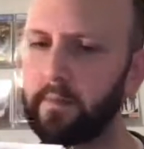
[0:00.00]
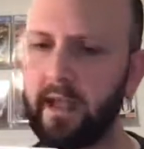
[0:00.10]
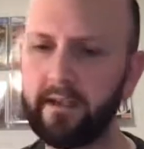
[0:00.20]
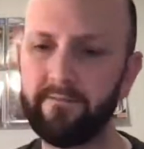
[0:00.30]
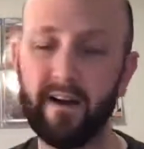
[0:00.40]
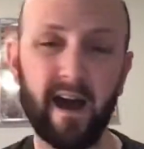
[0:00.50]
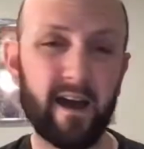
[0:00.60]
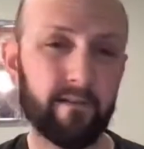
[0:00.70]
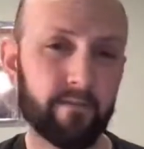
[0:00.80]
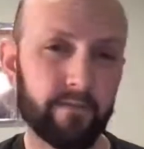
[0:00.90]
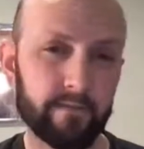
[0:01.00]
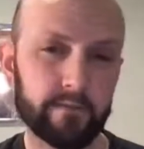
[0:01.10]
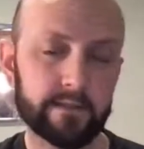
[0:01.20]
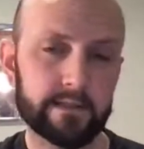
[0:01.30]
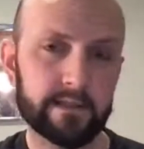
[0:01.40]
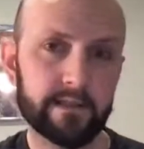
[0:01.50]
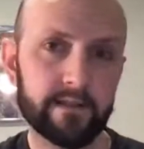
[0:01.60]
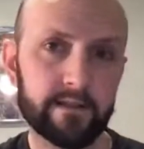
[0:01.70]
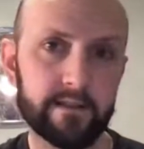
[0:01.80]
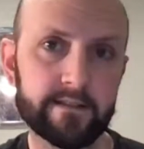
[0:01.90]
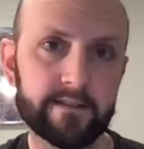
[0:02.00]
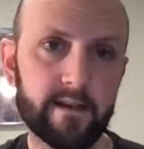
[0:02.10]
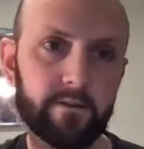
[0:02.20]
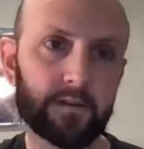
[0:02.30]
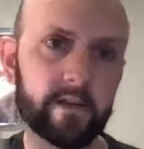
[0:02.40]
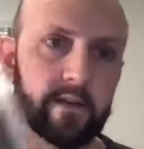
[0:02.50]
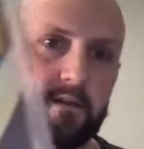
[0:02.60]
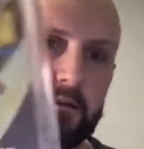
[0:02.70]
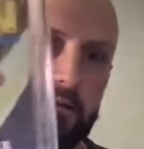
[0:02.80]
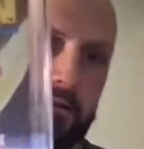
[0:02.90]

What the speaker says: maybe 8.5. Let's see how we did.